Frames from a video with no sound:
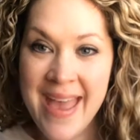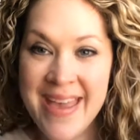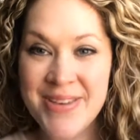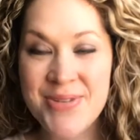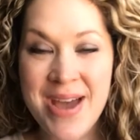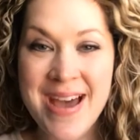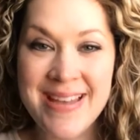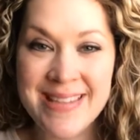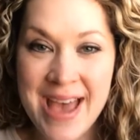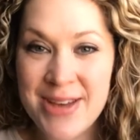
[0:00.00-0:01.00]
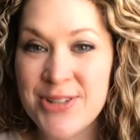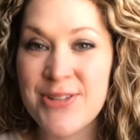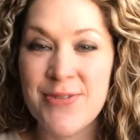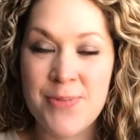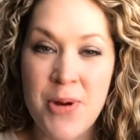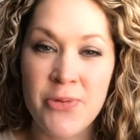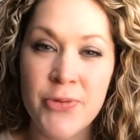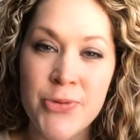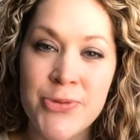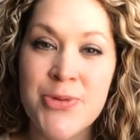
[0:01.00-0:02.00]
Hey you guys, Ashley from Whole
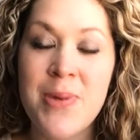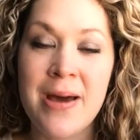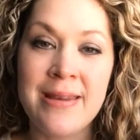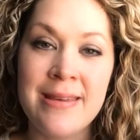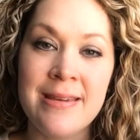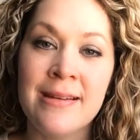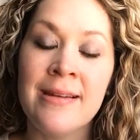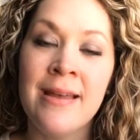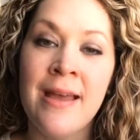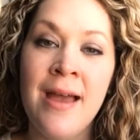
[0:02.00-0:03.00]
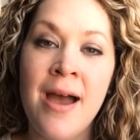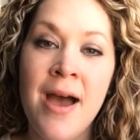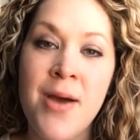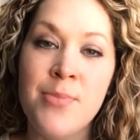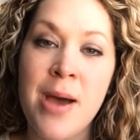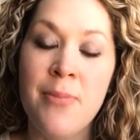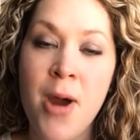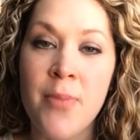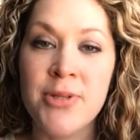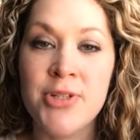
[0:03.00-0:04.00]
Foods New Body here. I
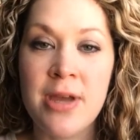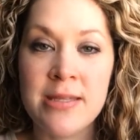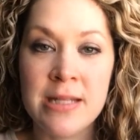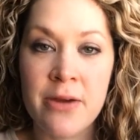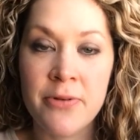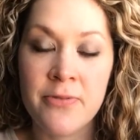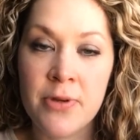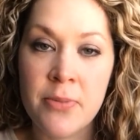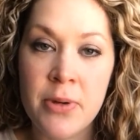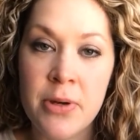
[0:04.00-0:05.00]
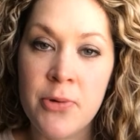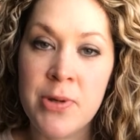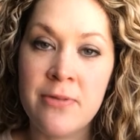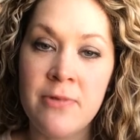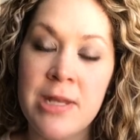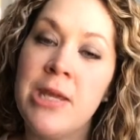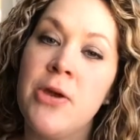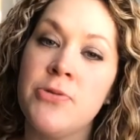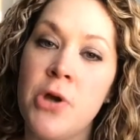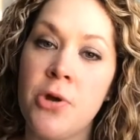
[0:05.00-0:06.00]
promised you guys that I would film a quick
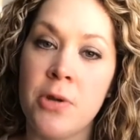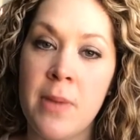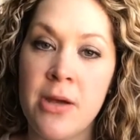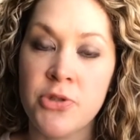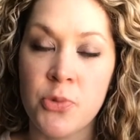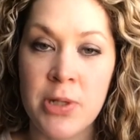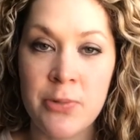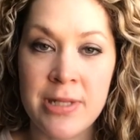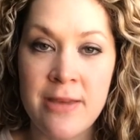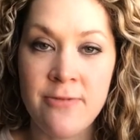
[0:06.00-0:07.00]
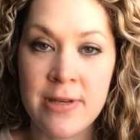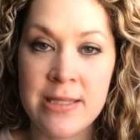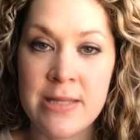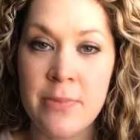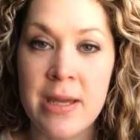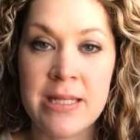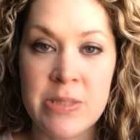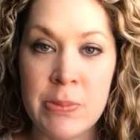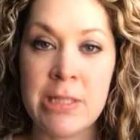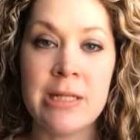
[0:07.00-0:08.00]
video talking about 21 Day Fix and my
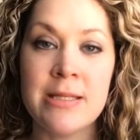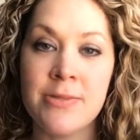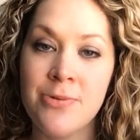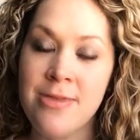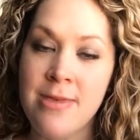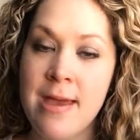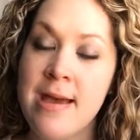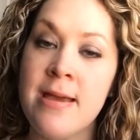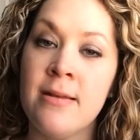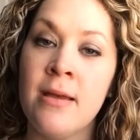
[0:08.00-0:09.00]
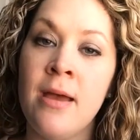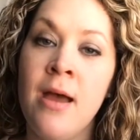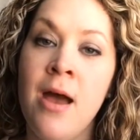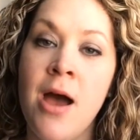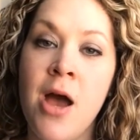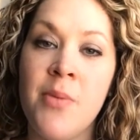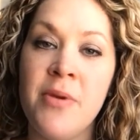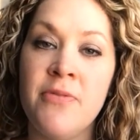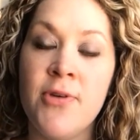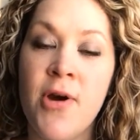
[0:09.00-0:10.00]
experience with that.
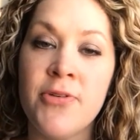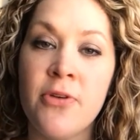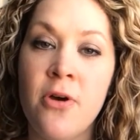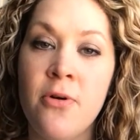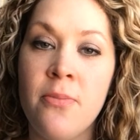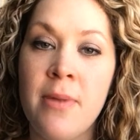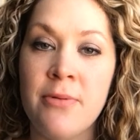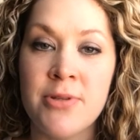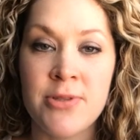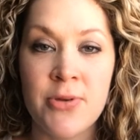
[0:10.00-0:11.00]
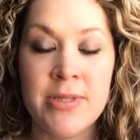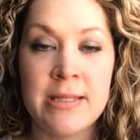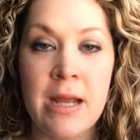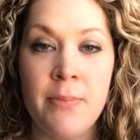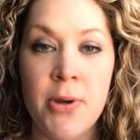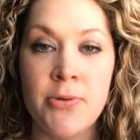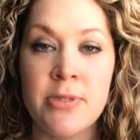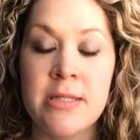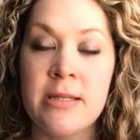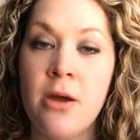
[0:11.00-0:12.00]
If you all saw my results that I
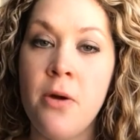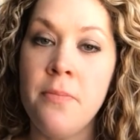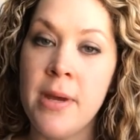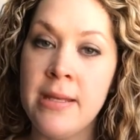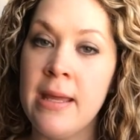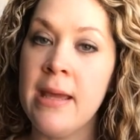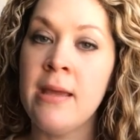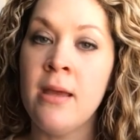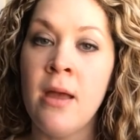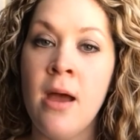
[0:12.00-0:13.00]
posted on Monday,